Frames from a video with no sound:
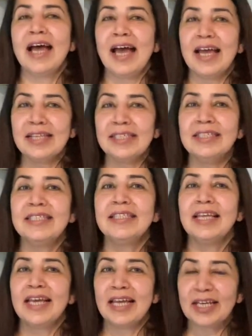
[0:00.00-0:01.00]
and
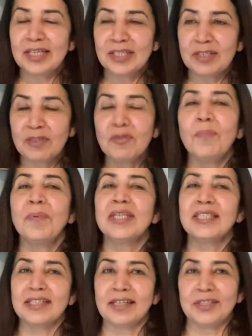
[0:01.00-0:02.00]
it
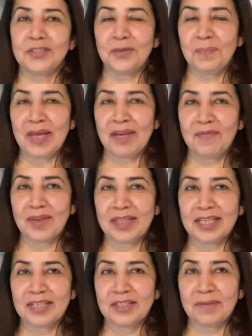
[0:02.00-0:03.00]
supercharges your
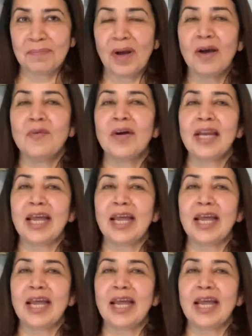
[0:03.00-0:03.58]
manifestation power.